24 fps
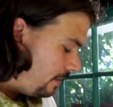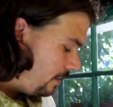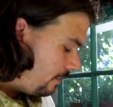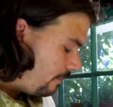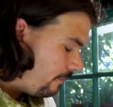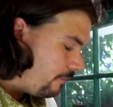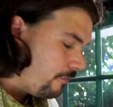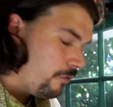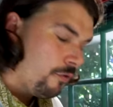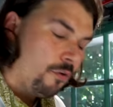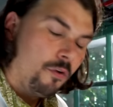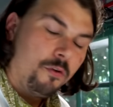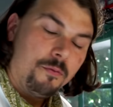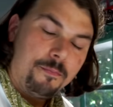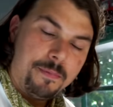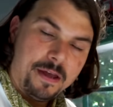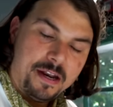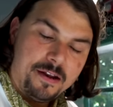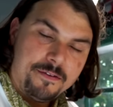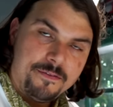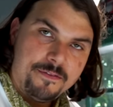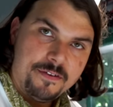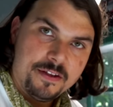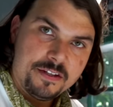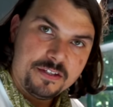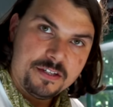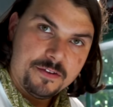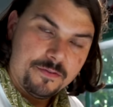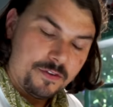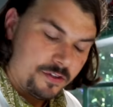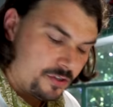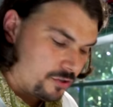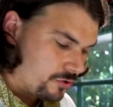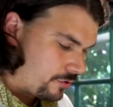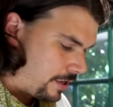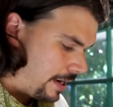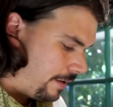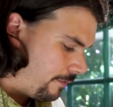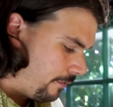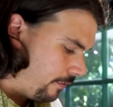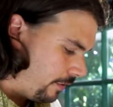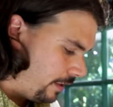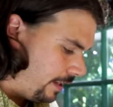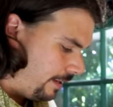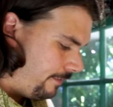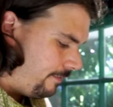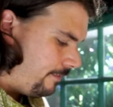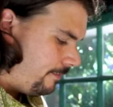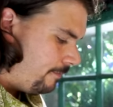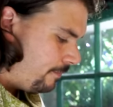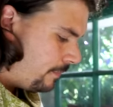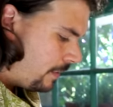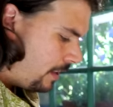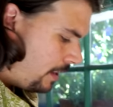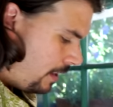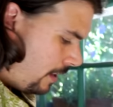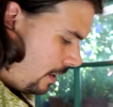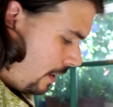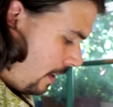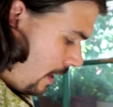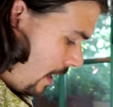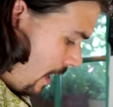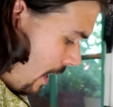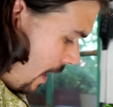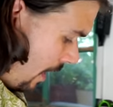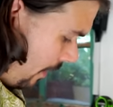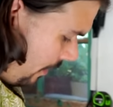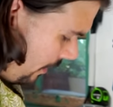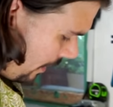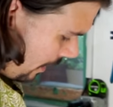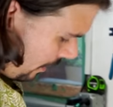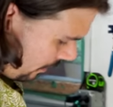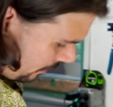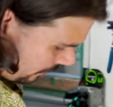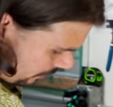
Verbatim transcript: the full benefits of the strain relief. The other